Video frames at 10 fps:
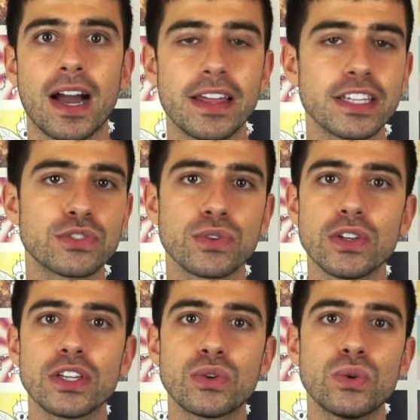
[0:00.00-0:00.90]
I think it's
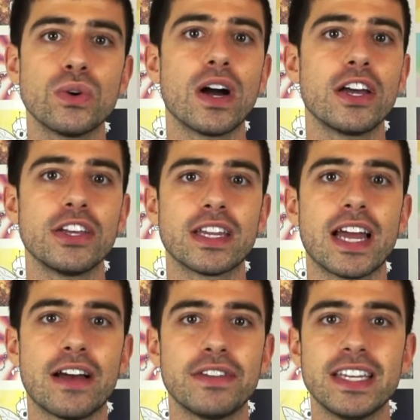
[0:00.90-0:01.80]
really cool how you can
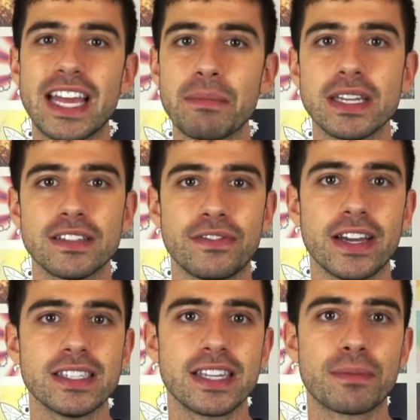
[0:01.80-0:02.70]
have a naming
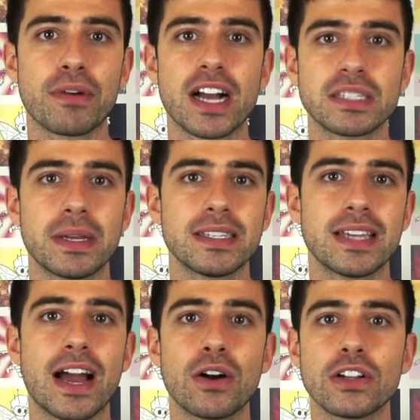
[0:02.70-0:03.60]
device that approximates
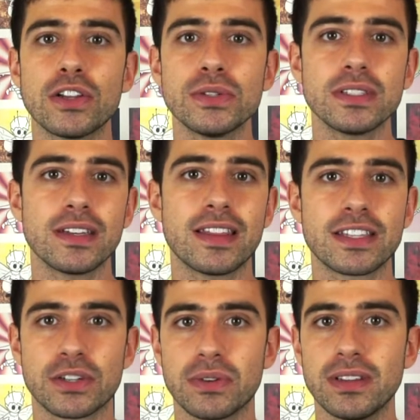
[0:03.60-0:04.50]
how closely
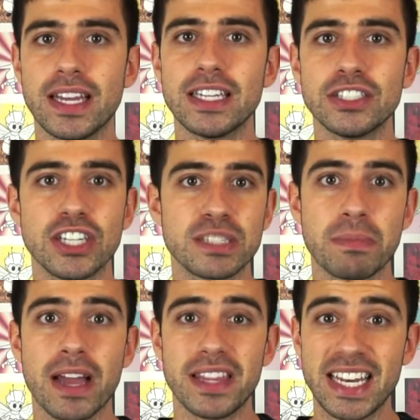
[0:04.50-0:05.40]
things are related just
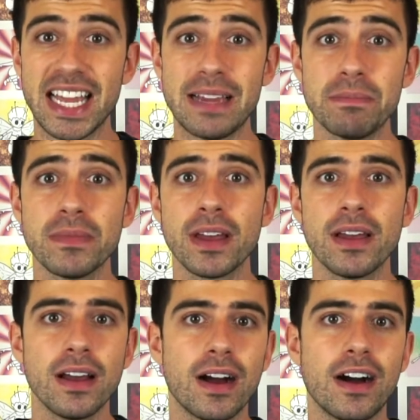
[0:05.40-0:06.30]
by the name.
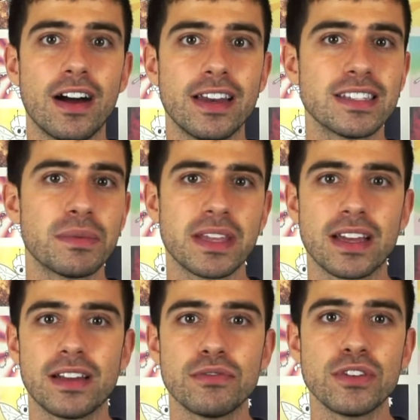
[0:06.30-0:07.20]
And it's
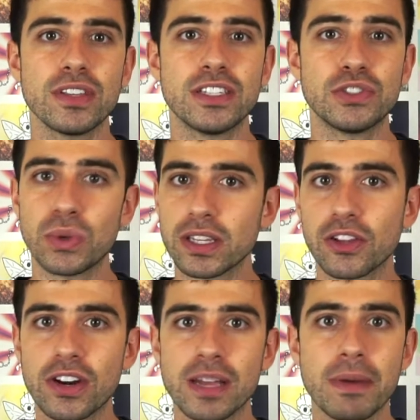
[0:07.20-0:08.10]
something I really enjoyed
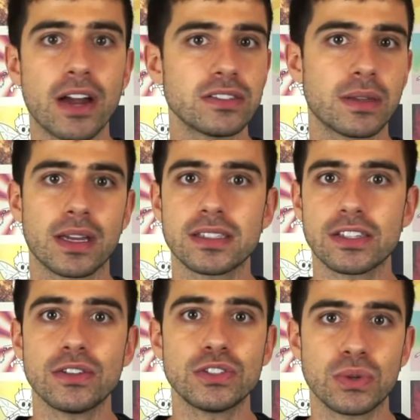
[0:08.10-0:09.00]
learning about, it's something I
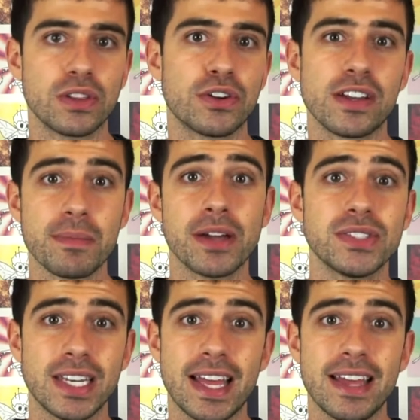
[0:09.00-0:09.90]
still enjoy learning
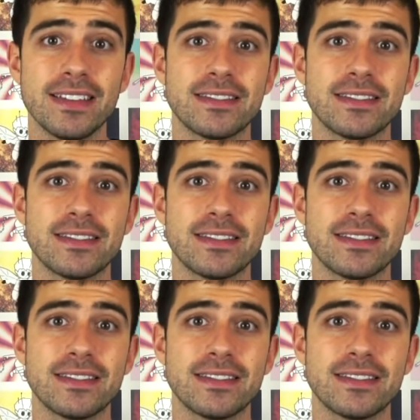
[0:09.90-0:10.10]
about today.